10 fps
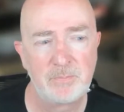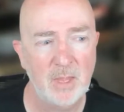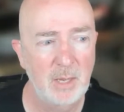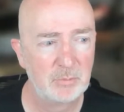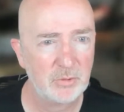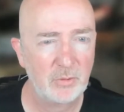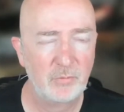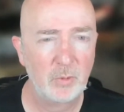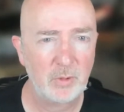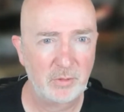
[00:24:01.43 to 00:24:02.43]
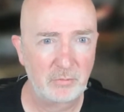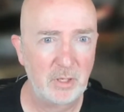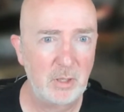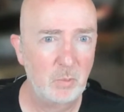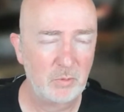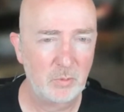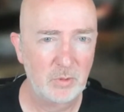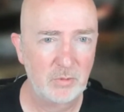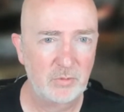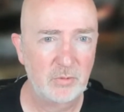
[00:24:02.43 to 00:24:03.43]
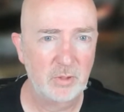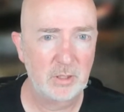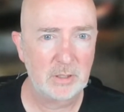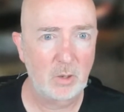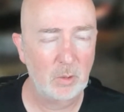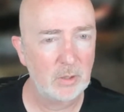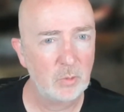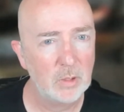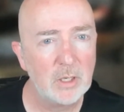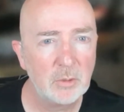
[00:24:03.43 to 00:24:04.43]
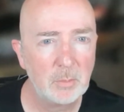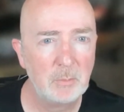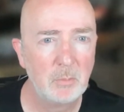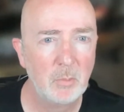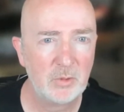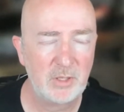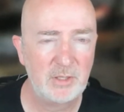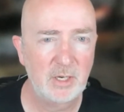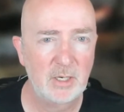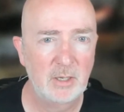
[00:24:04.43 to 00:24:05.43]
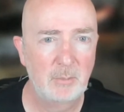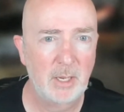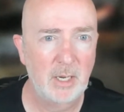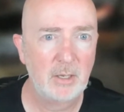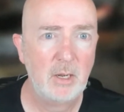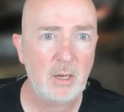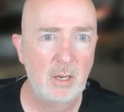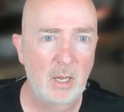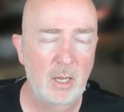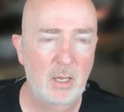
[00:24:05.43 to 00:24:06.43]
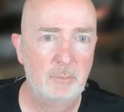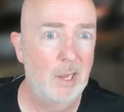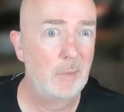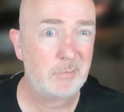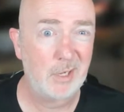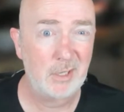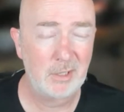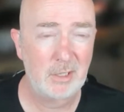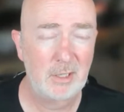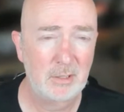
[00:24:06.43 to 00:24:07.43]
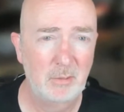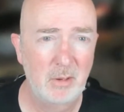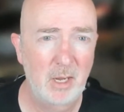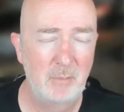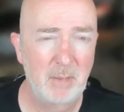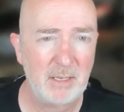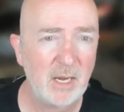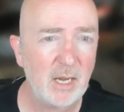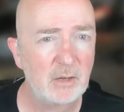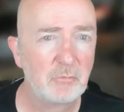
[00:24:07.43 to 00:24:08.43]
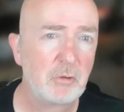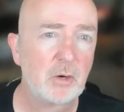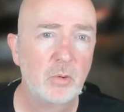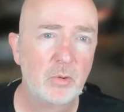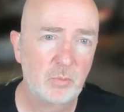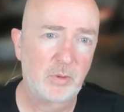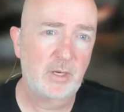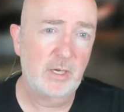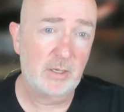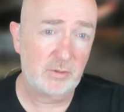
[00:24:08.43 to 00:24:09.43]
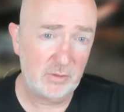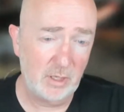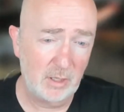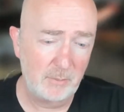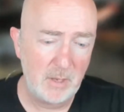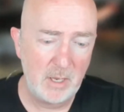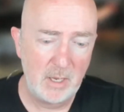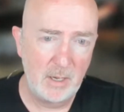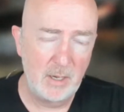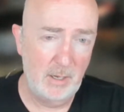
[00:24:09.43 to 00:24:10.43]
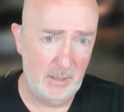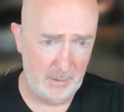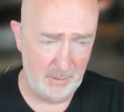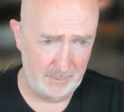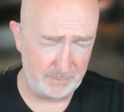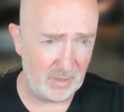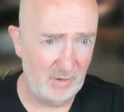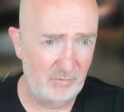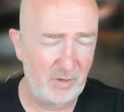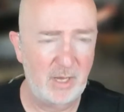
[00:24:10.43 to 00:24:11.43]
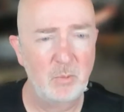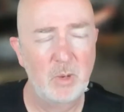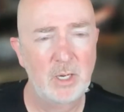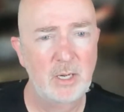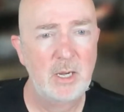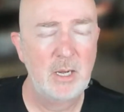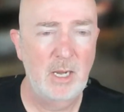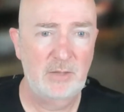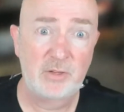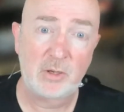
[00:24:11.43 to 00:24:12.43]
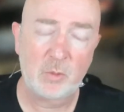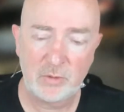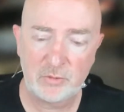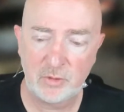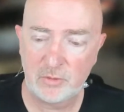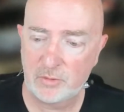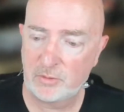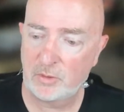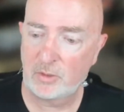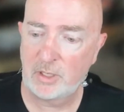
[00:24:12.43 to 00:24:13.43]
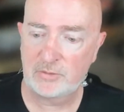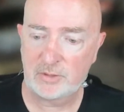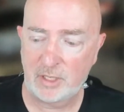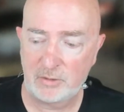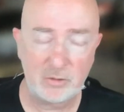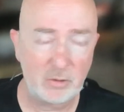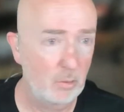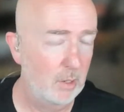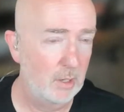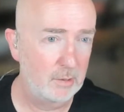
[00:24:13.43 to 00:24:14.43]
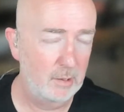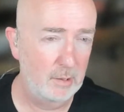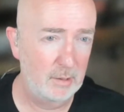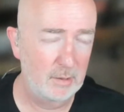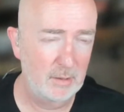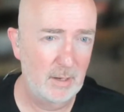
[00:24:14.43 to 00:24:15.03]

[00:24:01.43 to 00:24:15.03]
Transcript: episode 43, which was going into a little bit more detail about updating and maintaining records within Excel. And if anyone has any questions, then don't hesitate to go out and